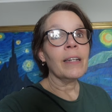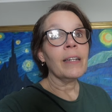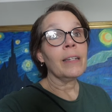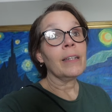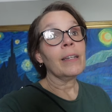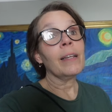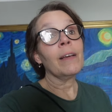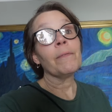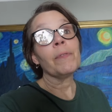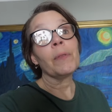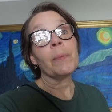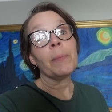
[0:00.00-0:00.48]
didn't
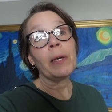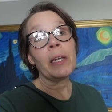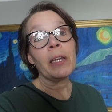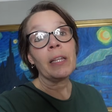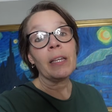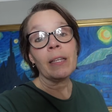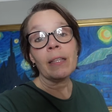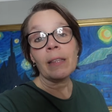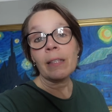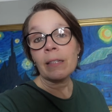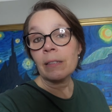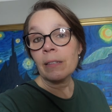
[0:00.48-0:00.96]
have the
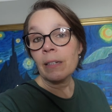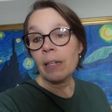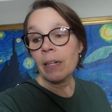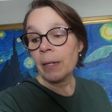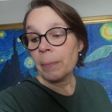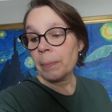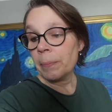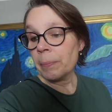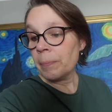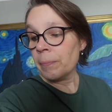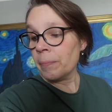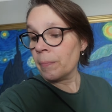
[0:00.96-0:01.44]
money at the
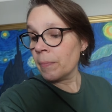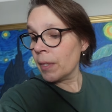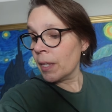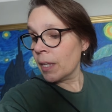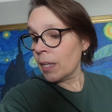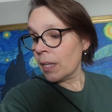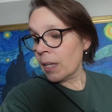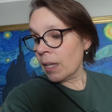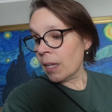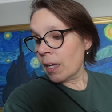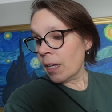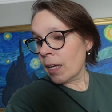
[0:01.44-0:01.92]
time.
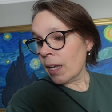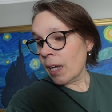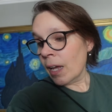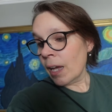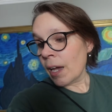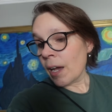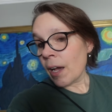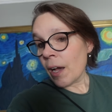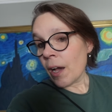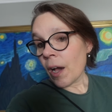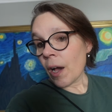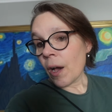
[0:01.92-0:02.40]

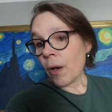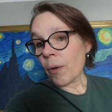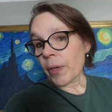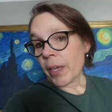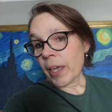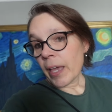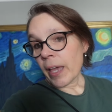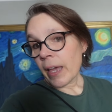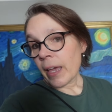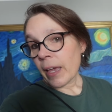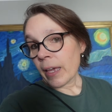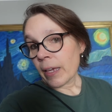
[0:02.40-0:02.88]

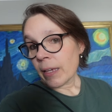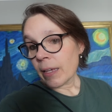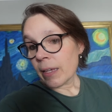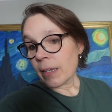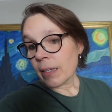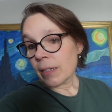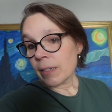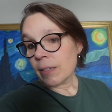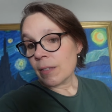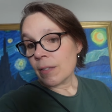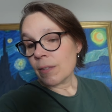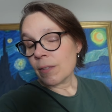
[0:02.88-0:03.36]
Okay,
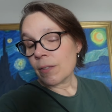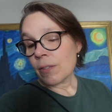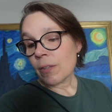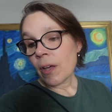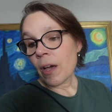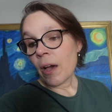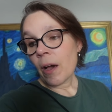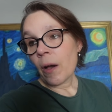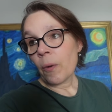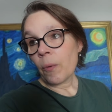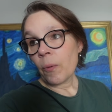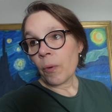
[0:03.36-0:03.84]

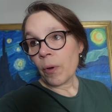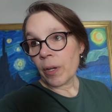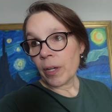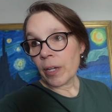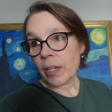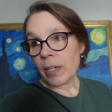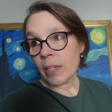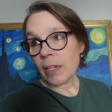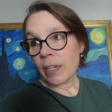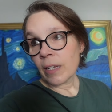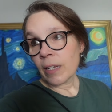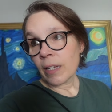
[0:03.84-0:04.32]
so
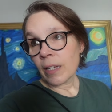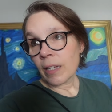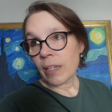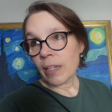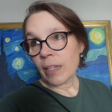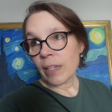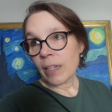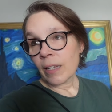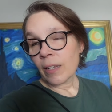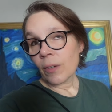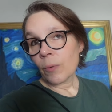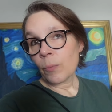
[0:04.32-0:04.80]

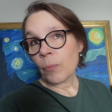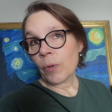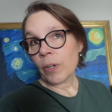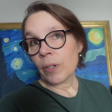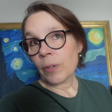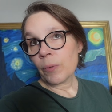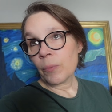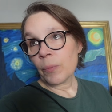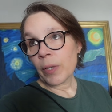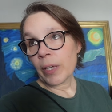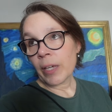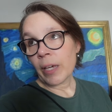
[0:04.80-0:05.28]
where
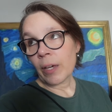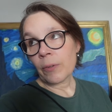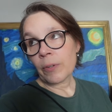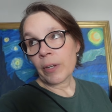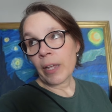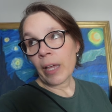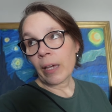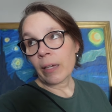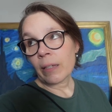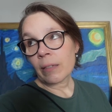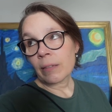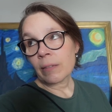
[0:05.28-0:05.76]
did we go
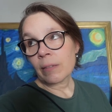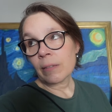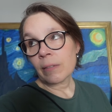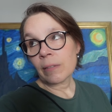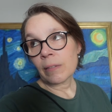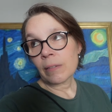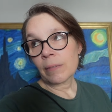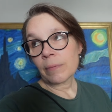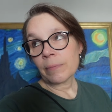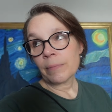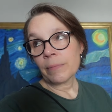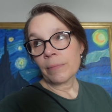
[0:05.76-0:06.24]

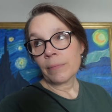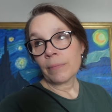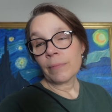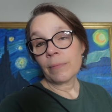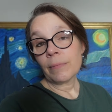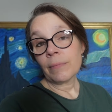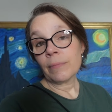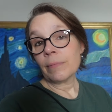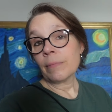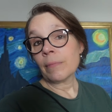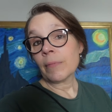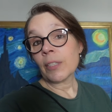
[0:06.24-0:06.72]
next?
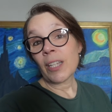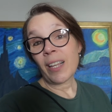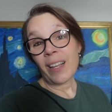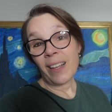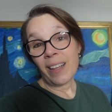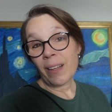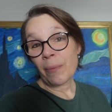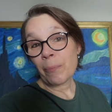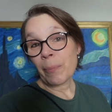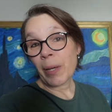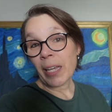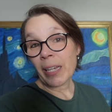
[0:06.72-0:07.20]

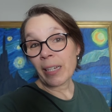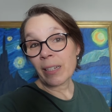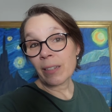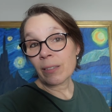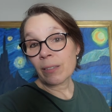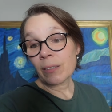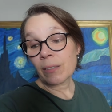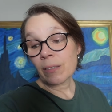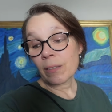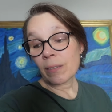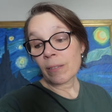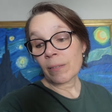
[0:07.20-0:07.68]

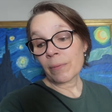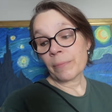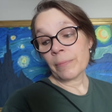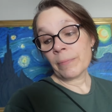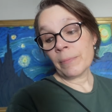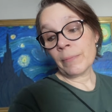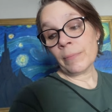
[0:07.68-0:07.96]
Michaels.